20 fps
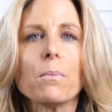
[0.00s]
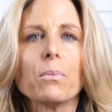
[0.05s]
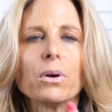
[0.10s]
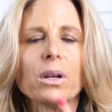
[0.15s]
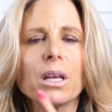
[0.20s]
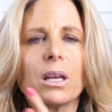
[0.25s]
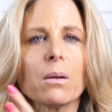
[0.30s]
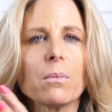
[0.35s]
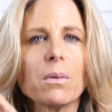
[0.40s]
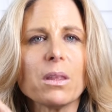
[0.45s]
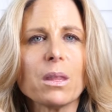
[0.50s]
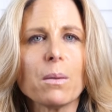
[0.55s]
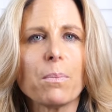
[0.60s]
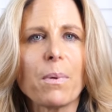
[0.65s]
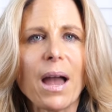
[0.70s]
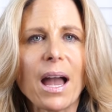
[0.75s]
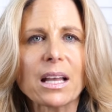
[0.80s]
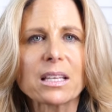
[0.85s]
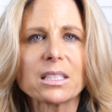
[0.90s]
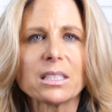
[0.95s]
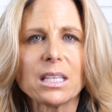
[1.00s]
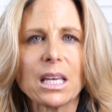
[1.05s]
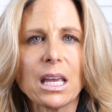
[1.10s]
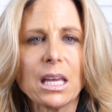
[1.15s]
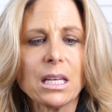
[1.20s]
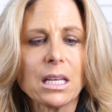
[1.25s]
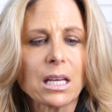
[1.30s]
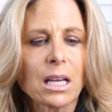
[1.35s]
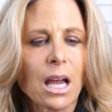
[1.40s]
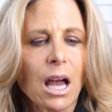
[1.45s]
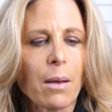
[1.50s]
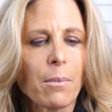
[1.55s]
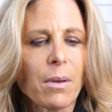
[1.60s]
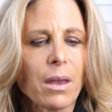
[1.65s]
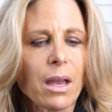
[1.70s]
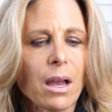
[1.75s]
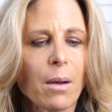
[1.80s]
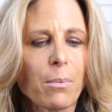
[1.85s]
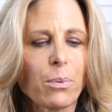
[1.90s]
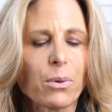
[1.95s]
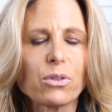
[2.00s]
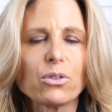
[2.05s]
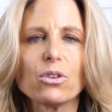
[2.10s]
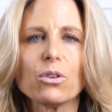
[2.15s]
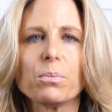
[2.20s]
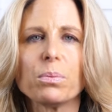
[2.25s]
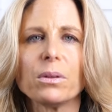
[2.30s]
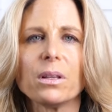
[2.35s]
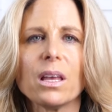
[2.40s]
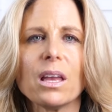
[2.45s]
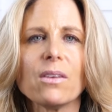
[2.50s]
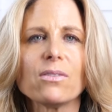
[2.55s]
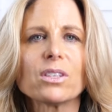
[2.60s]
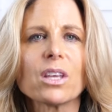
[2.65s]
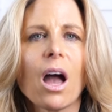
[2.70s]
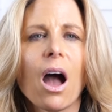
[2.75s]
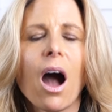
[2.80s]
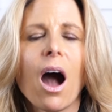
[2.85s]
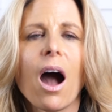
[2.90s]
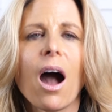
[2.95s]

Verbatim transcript: putting him in the back seat, coming up with new beliefs.